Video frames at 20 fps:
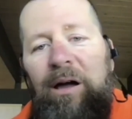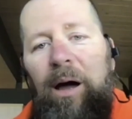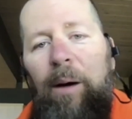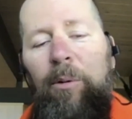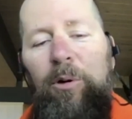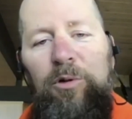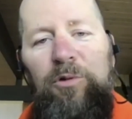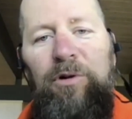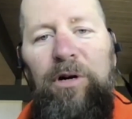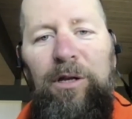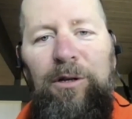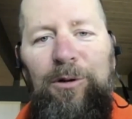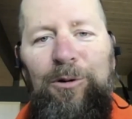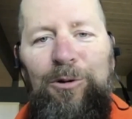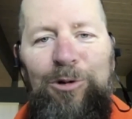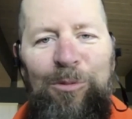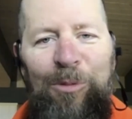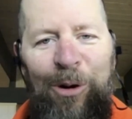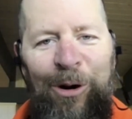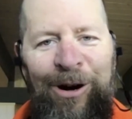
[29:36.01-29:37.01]
was ready to do
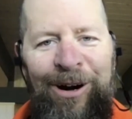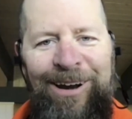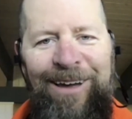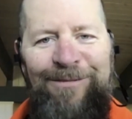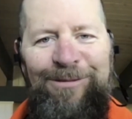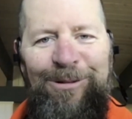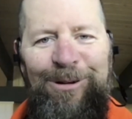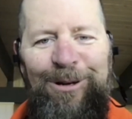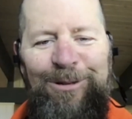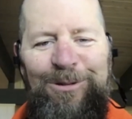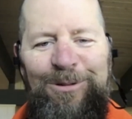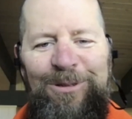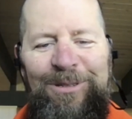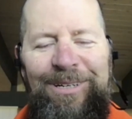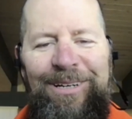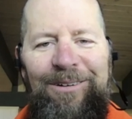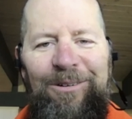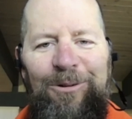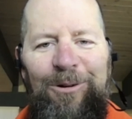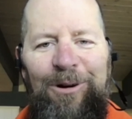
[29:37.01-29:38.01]
some more. Everyone else was,
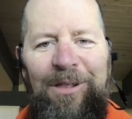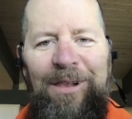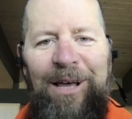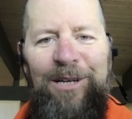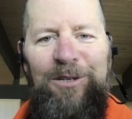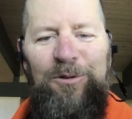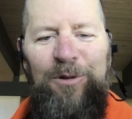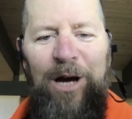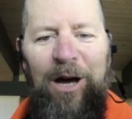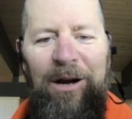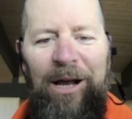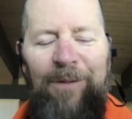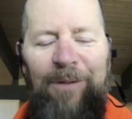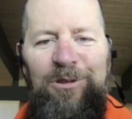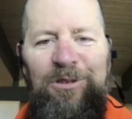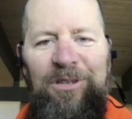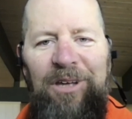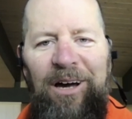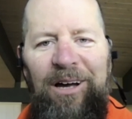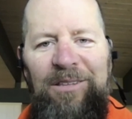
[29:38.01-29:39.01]
going to the next round. I
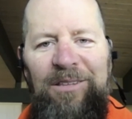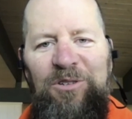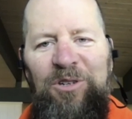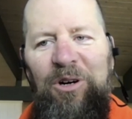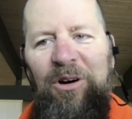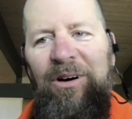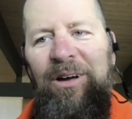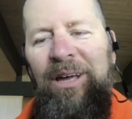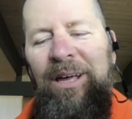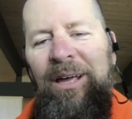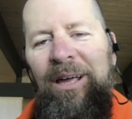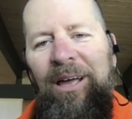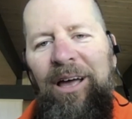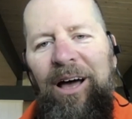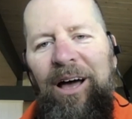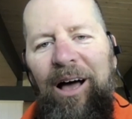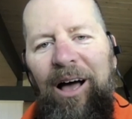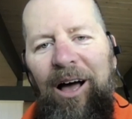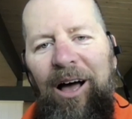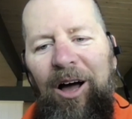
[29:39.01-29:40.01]
was done. So,
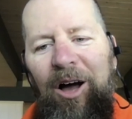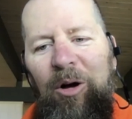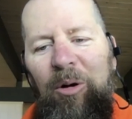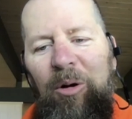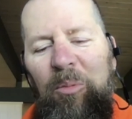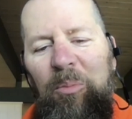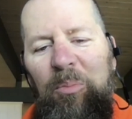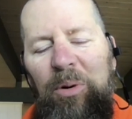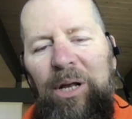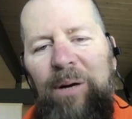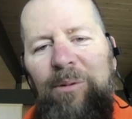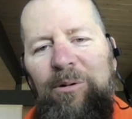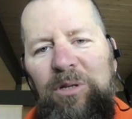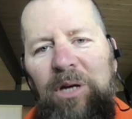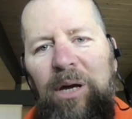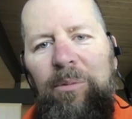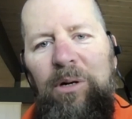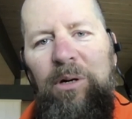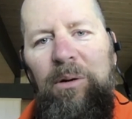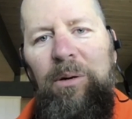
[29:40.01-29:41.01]
but it
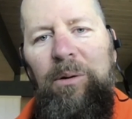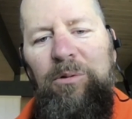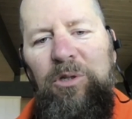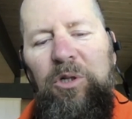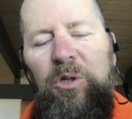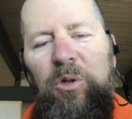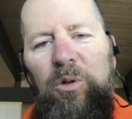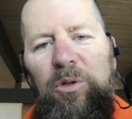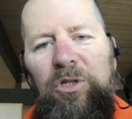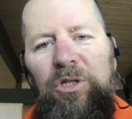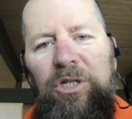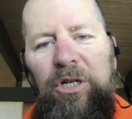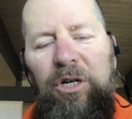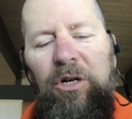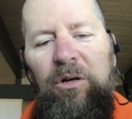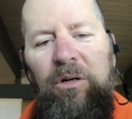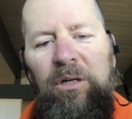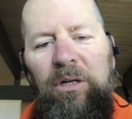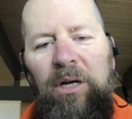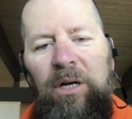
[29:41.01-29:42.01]
was cool to
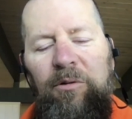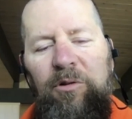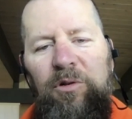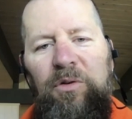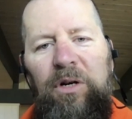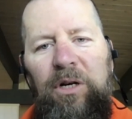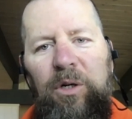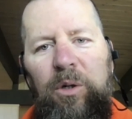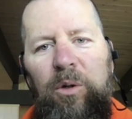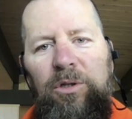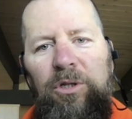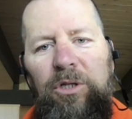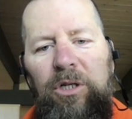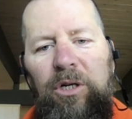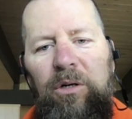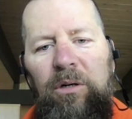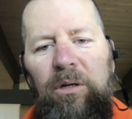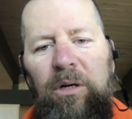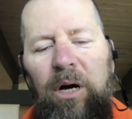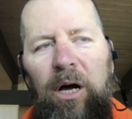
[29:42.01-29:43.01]
do. It was very cool to
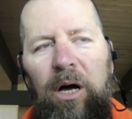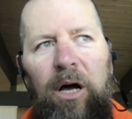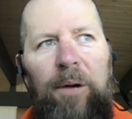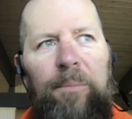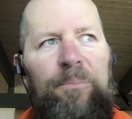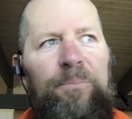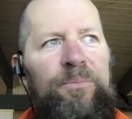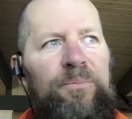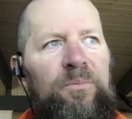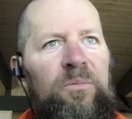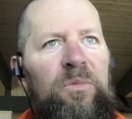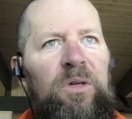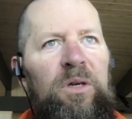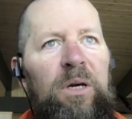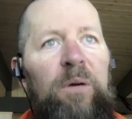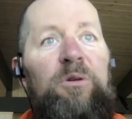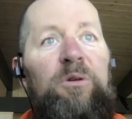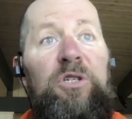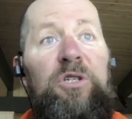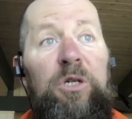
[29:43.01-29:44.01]
do.
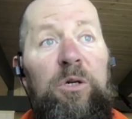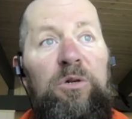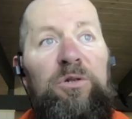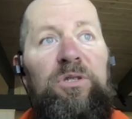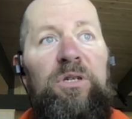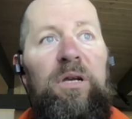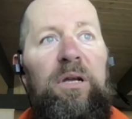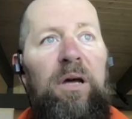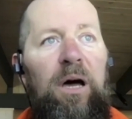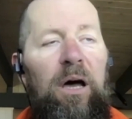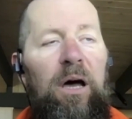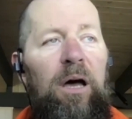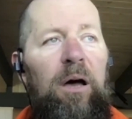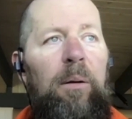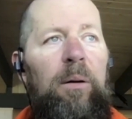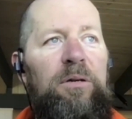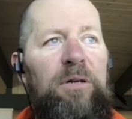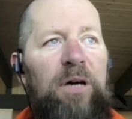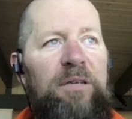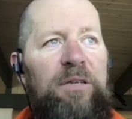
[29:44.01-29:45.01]
It was Houston.
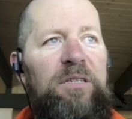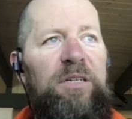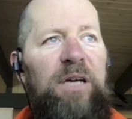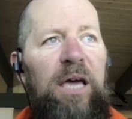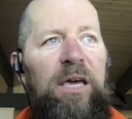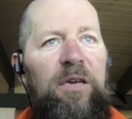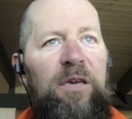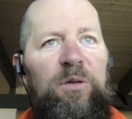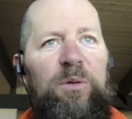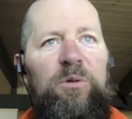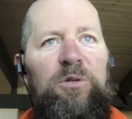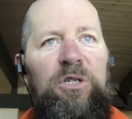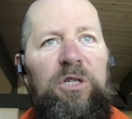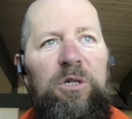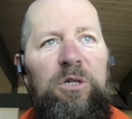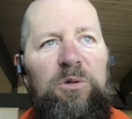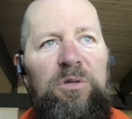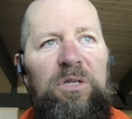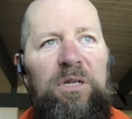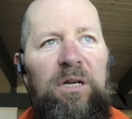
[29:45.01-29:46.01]
I said Yankees. It was
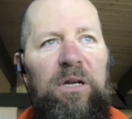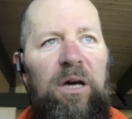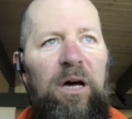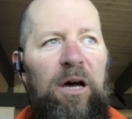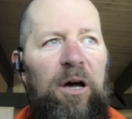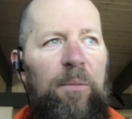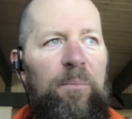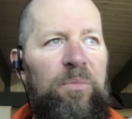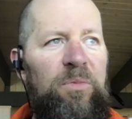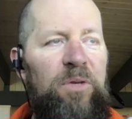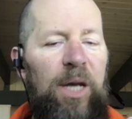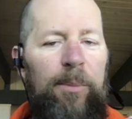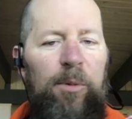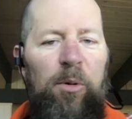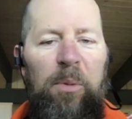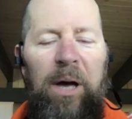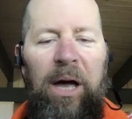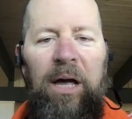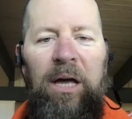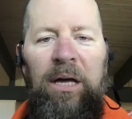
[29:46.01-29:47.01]
Houston,
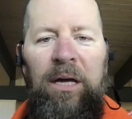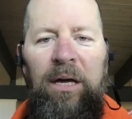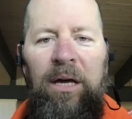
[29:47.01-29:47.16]
Tampa Bay.